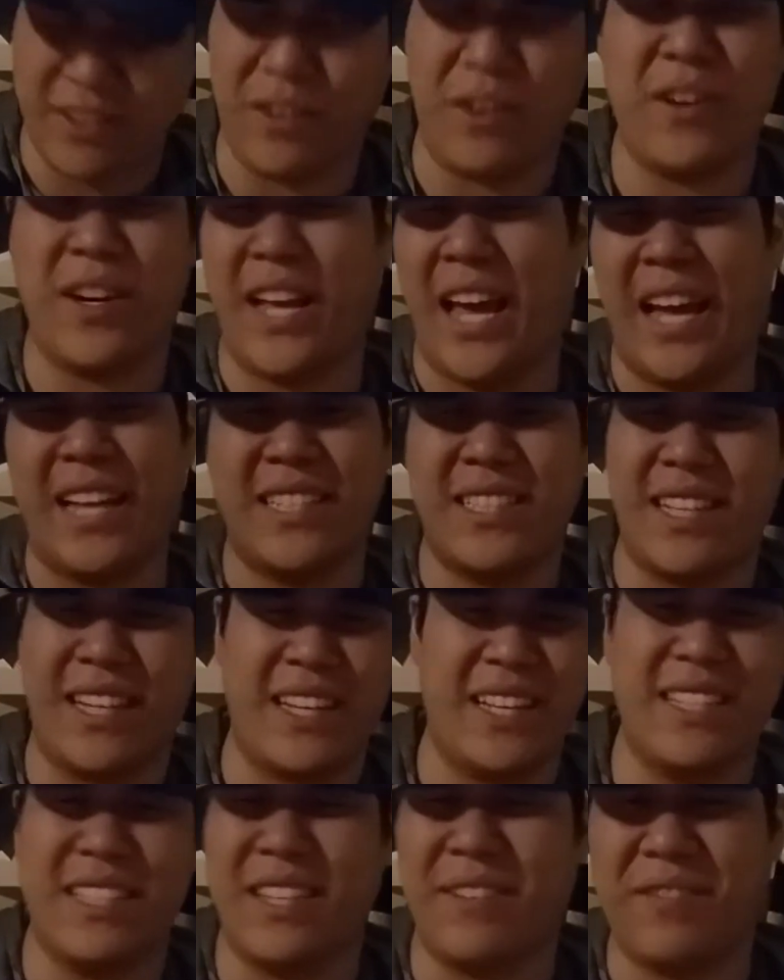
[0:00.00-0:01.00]
38
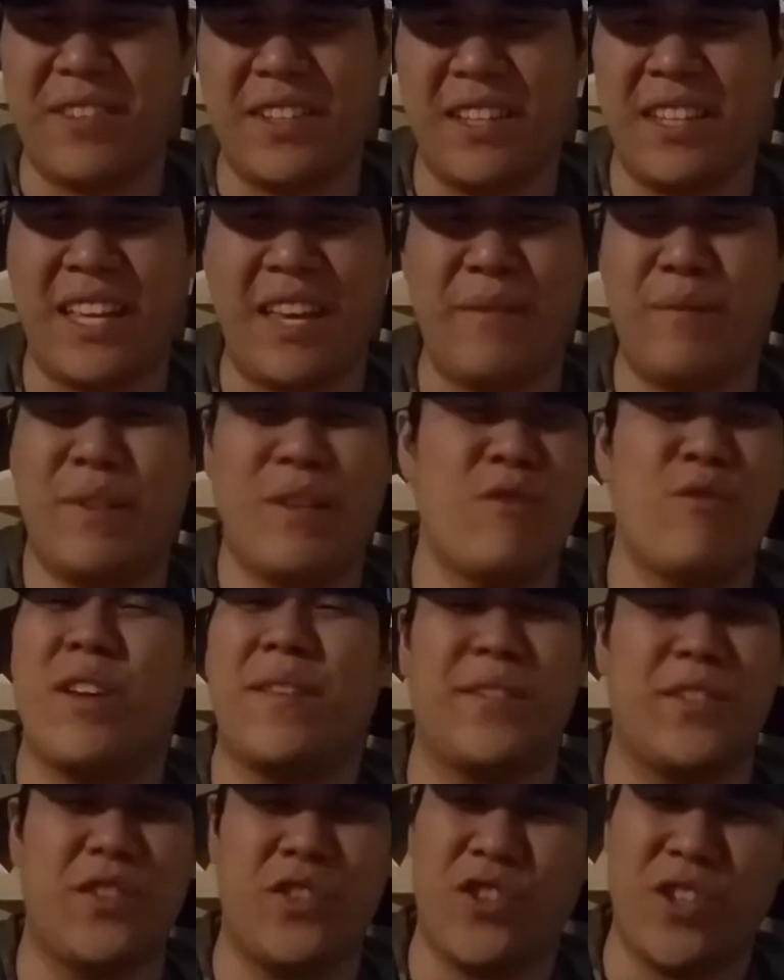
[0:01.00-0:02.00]
seconds left in the game. Like, who
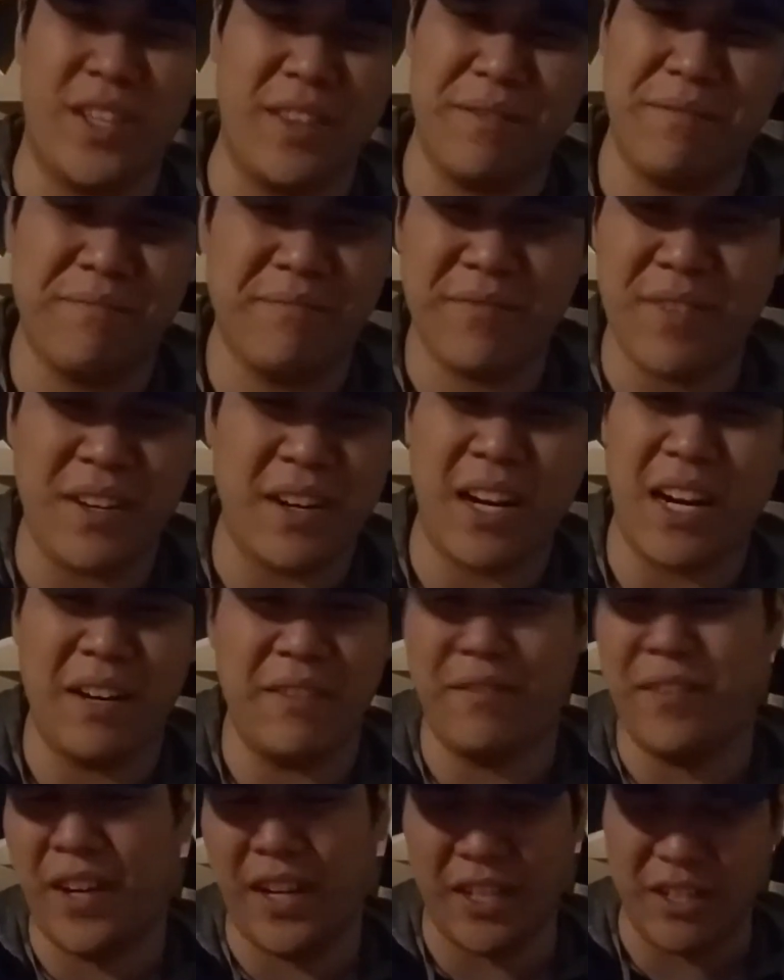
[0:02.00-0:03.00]
gives a shit? They're not going to
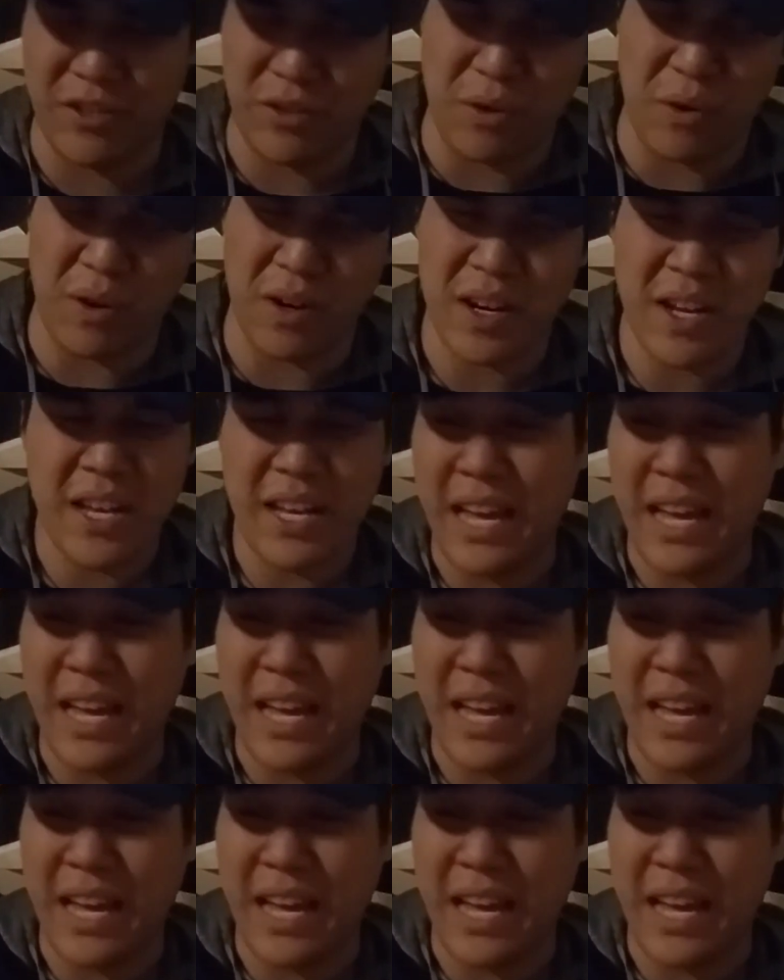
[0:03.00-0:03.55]
fucking score.